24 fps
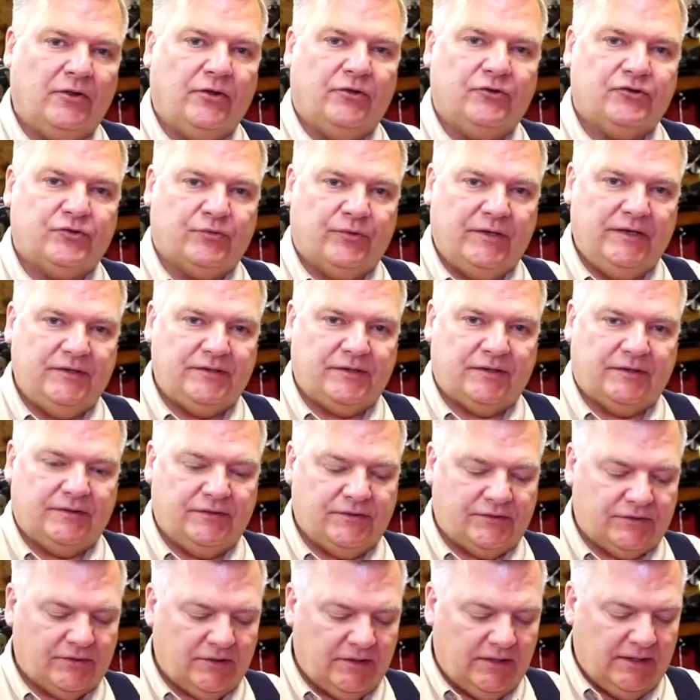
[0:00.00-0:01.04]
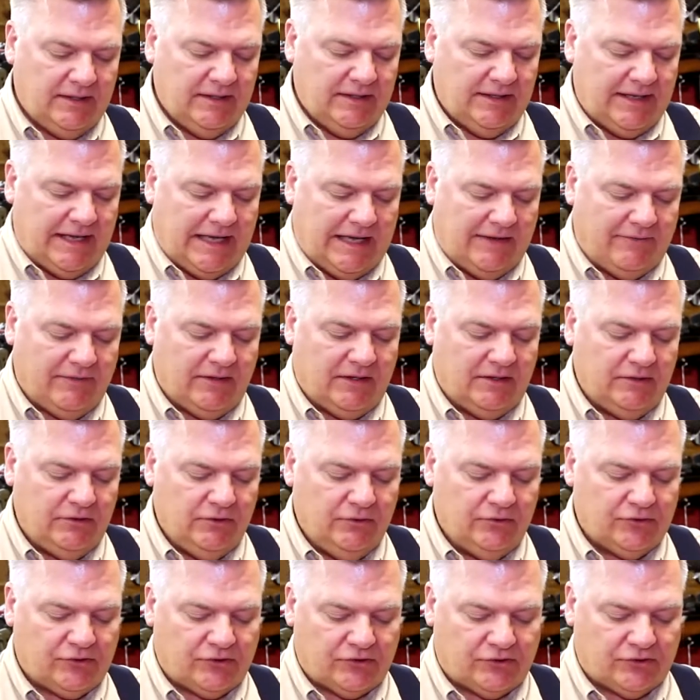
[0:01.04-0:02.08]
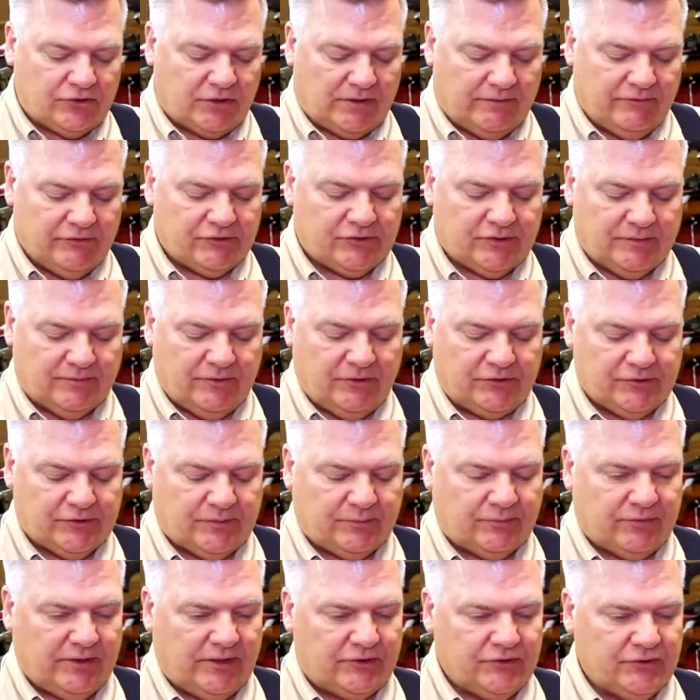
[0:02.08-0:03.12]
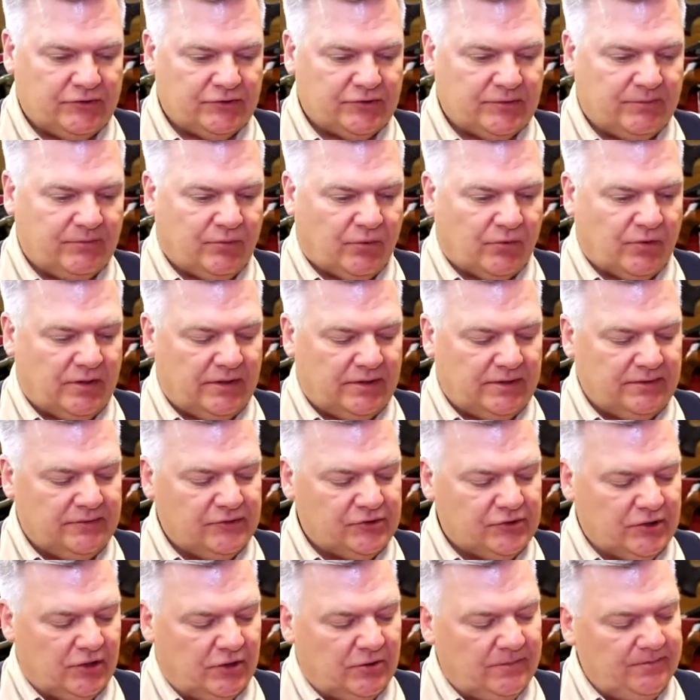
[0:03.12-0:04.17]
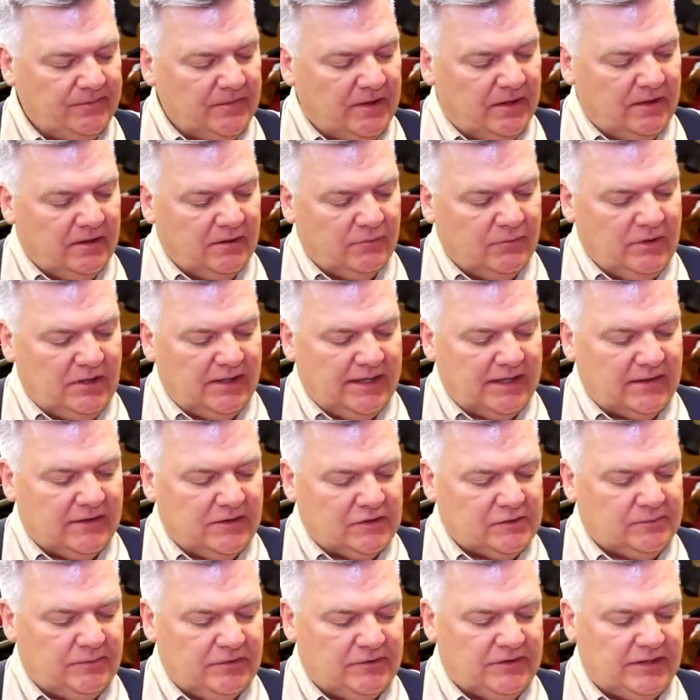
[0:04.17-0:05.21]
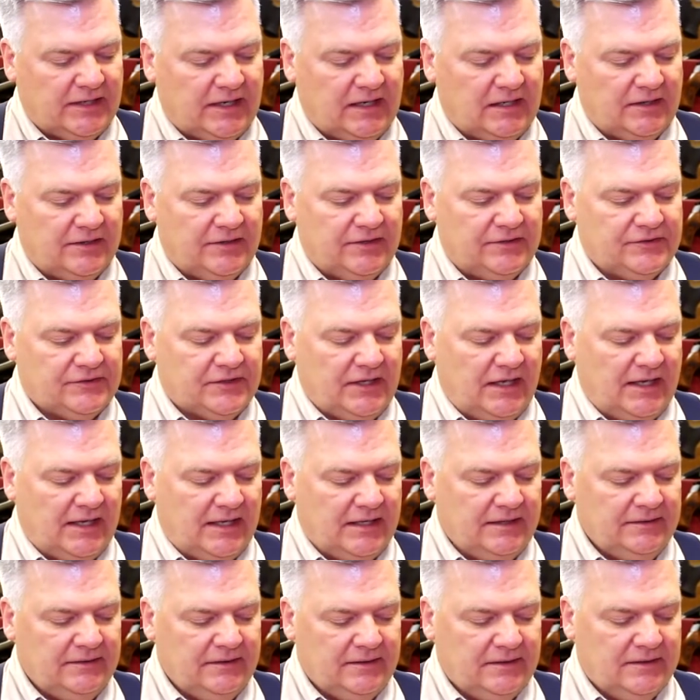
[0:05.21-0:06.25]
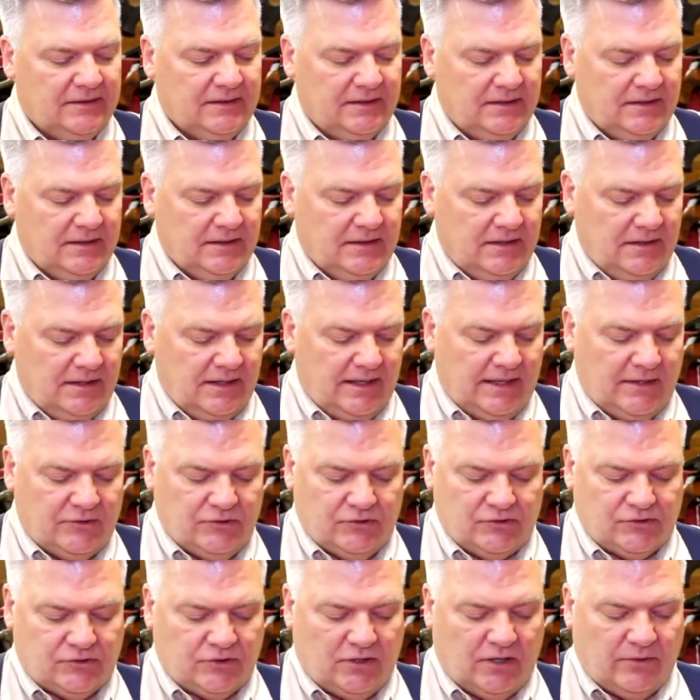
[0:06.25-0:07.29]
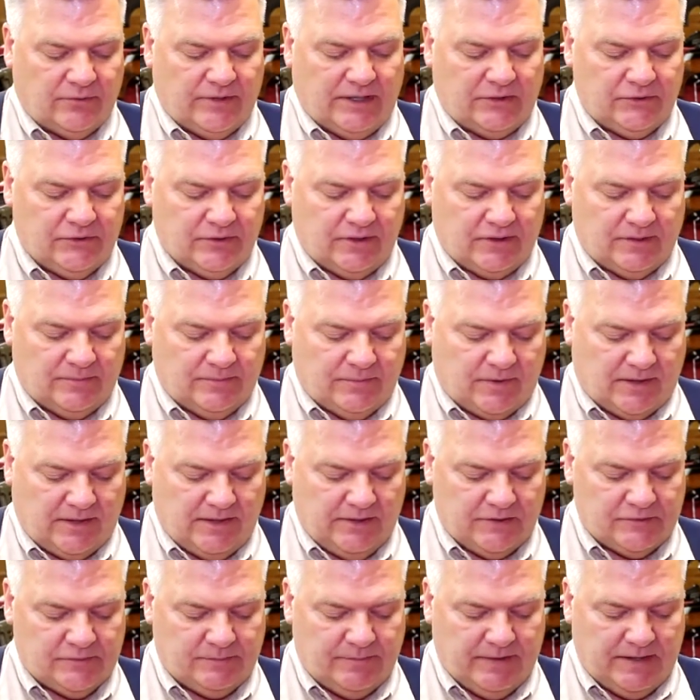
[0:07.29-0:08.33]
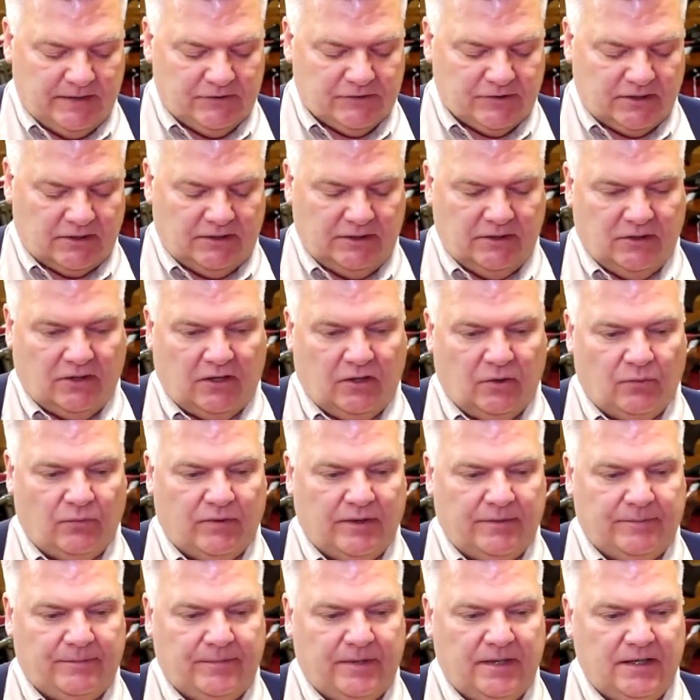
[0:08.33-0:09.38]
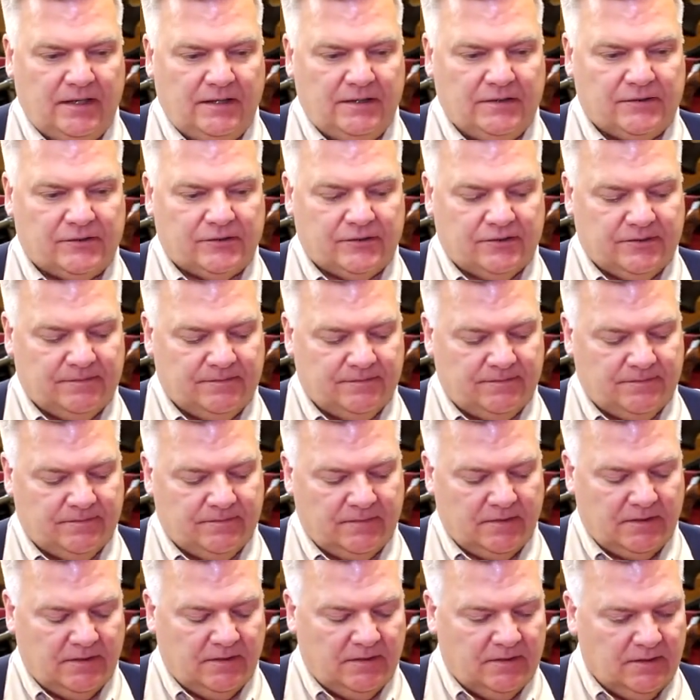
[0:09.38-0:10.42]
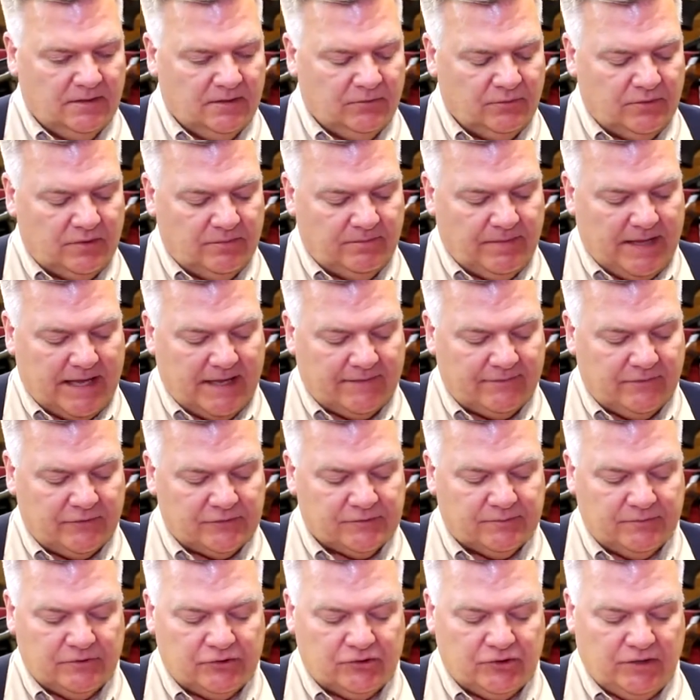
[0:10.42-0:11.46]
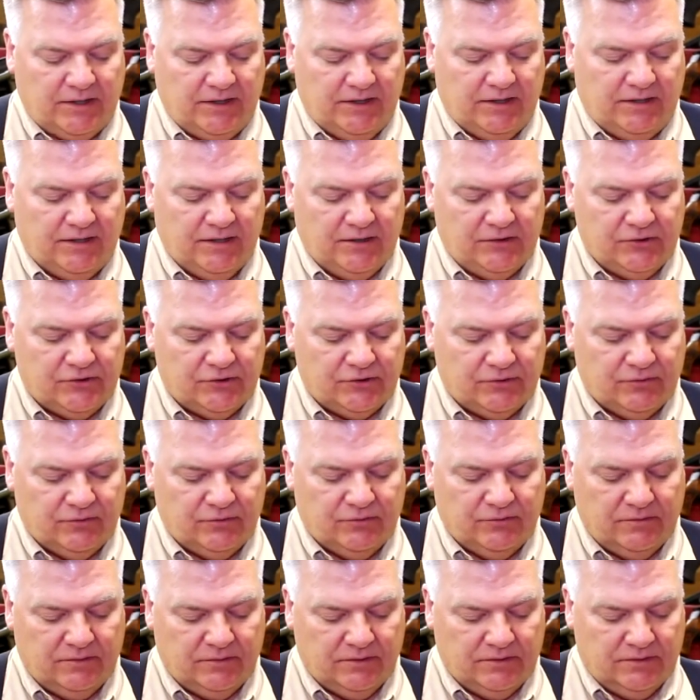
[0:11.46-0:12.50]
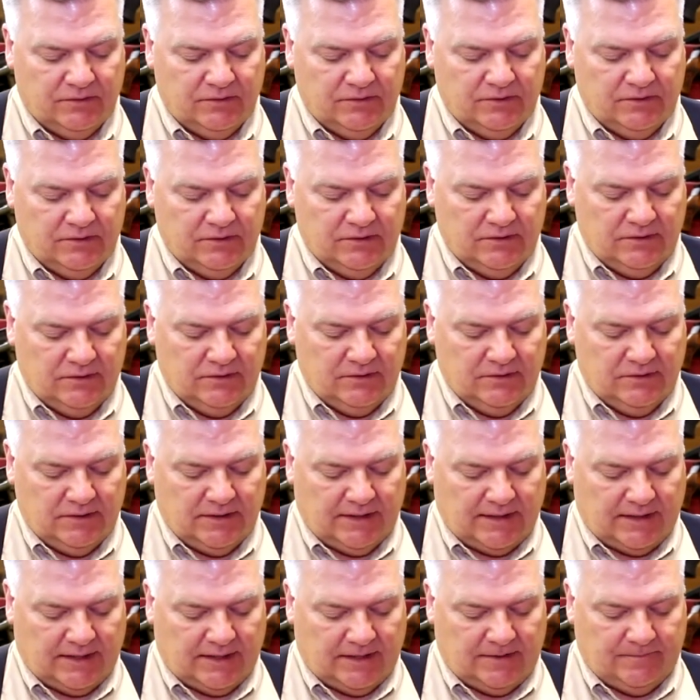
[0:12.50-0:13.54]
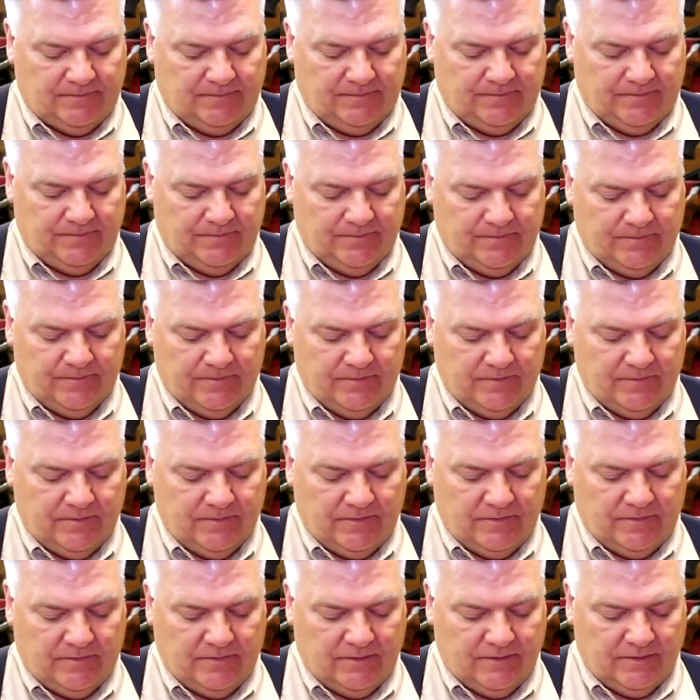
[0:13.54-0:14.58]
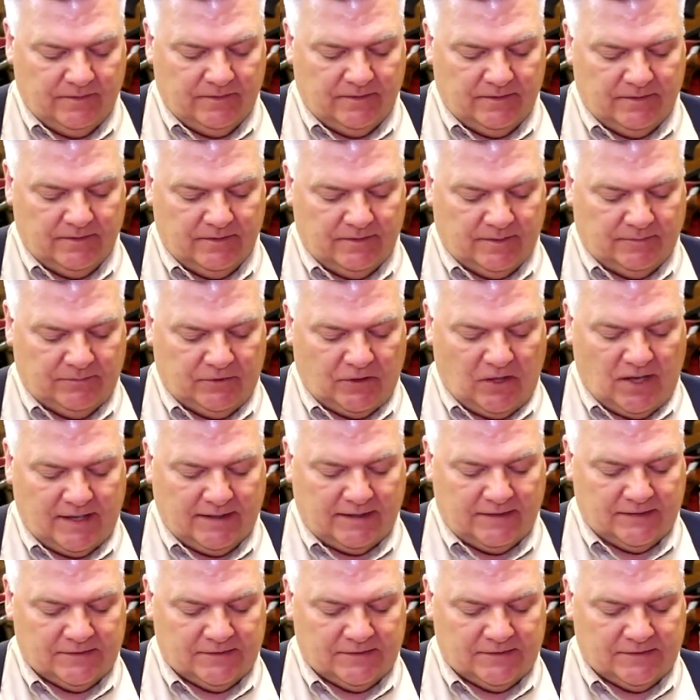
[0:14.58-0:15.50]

those reasons, having a user serviceable suppressor is important. So we like this particular design. As you saw when I took it apart, it's basically all one piece with the baffles machined into the block